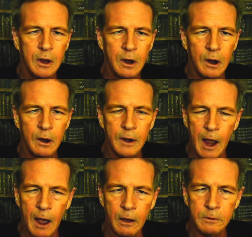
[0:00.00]
are
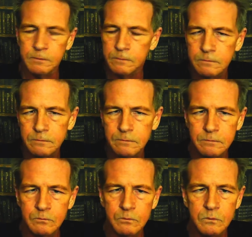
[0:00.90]
now
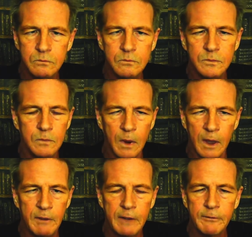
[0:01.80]

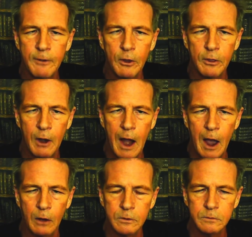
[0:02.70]
living further
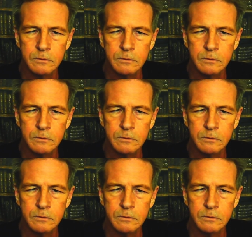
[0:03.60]
out.